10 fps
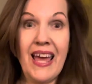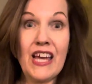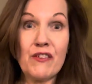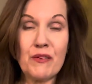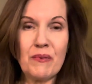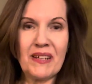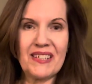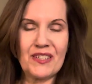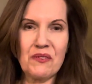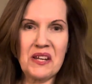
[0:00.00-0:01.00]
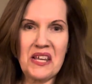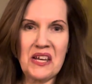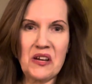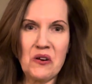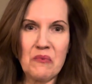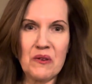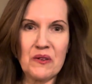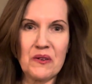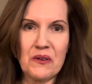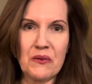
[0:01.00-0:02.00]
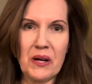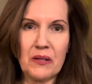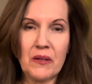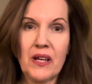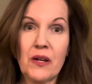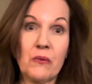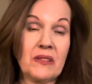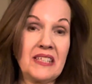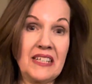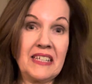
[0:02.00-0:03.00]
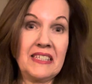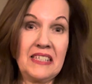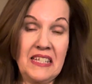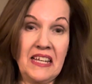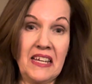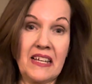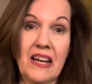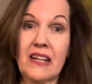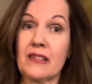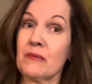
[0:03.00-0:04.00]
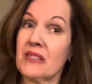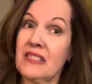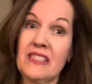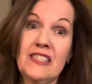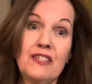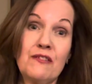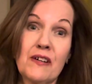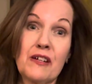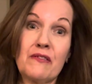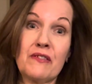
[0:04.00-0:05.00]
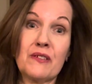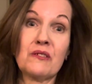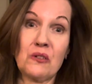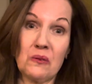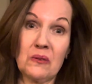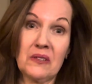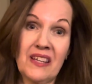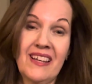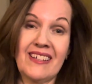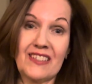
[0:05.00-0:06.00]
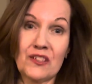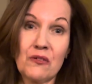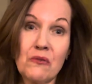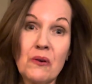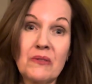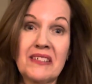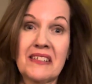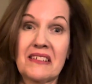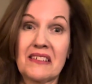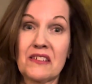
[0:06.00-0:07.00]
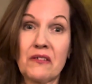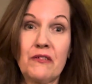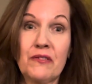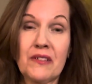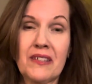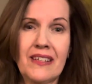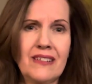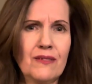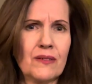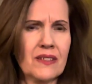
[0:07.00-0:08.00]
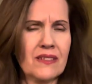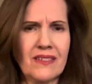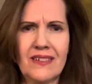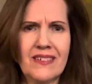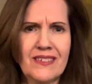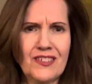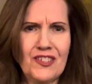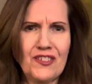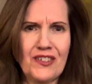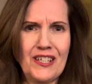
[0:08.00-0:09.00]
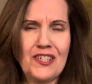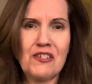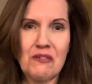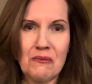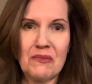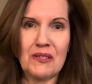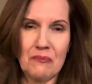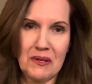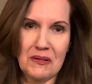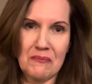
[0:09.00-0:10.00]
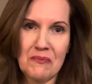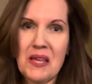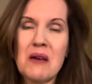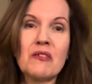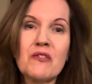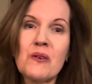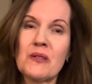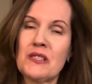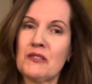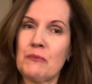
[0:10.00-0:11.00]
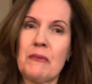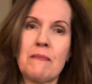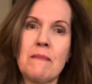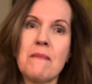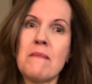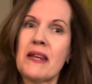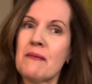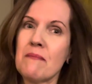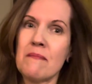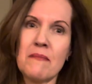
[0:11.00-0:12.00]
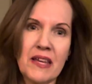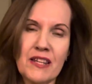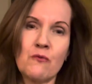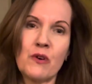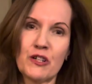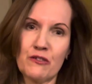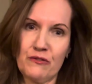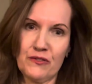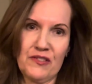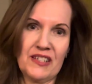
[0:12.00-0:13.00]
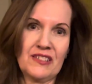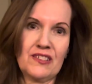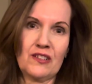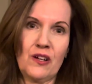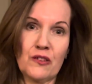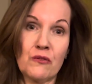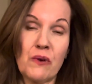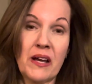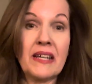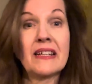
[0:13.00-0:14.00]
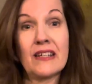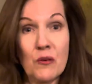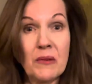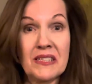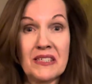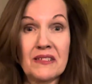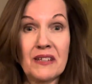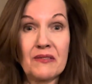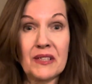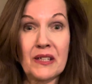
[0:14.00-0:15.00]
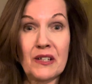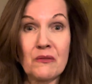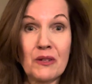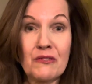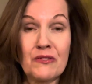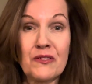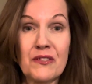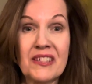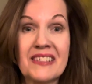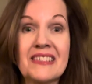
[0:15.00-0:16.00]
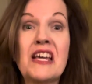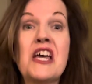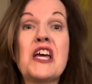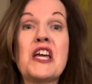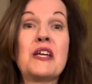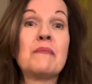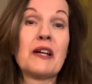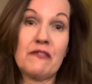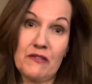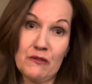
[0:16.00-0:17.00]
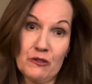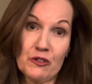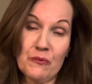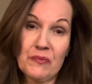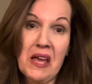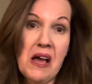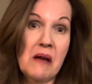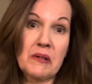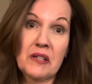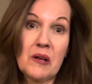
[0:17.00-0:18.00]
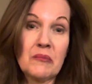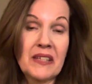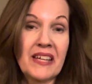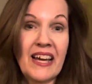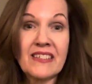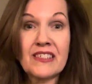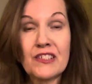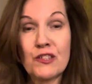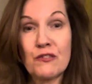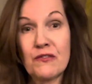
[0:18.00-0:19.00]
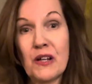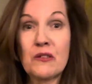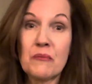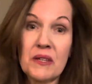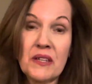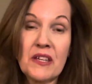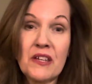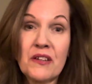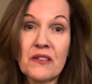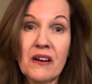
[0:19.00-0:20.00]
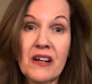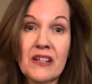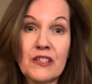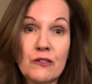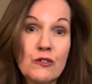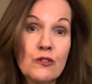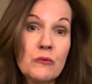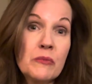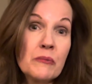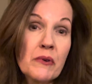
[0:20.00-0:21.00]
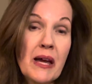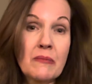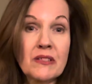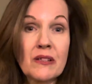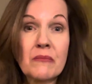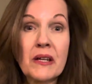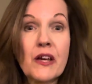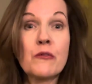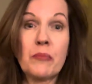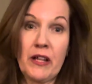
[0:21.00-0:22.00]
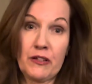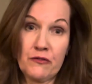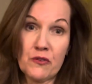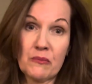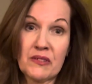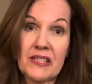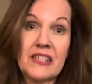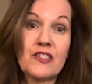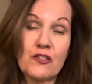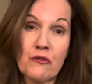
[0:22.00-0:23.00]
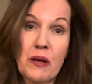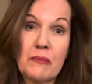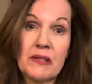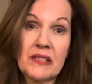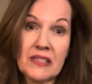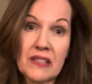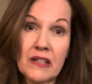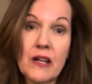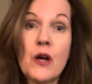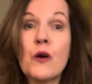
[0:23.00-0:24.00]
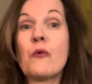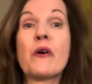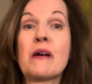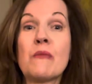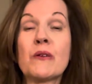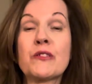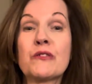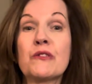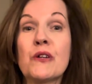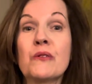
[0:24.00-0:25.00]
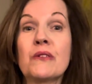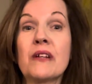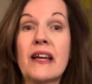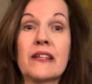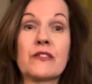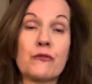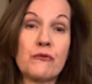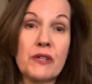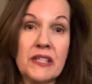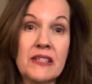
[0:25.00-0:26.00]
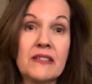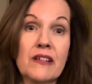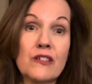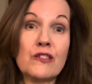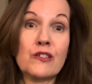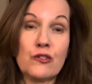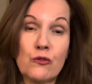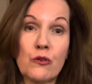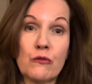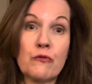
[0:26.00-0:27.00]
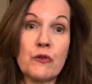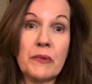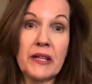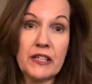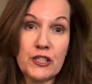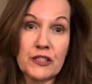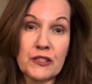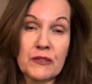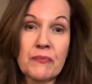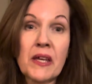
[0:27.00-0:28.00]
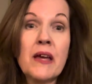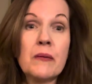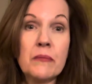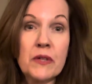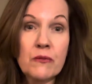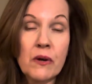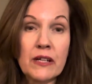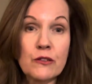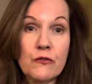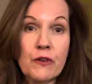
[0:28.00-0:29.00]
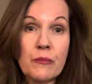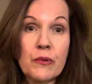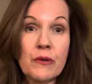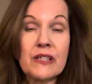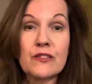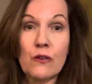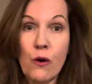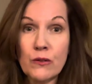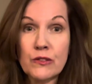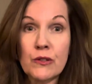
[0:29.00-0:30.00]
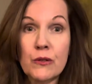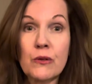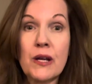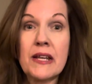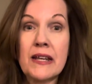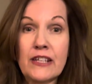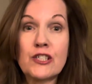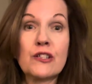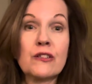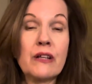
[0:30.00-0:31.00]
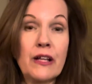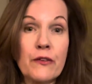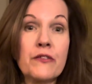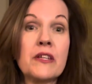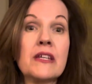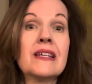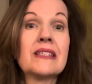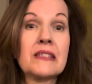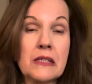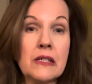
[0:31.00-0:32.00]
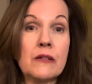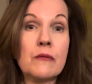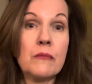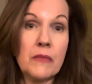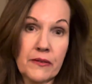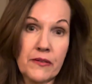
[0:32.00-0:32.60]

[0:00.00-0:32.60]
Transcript: Hey everybody, it's Rini. I hope you're doing well. Well, today's the day. I am sixty-five years old, and to quote uh, the Grateful Dead, what a long, strange trip it's been. But of course, there's been many, many wonderful things along the way, and I hope I still have a lot of wonderful things in my future. I'm going to humbly ask that you follow me here on YouTube and perhaps on my other platforms, Instagram and TikTok, where I'm also known as Rini's underscore ruminations. Meanwhile, November is also National Healthy Skin Month.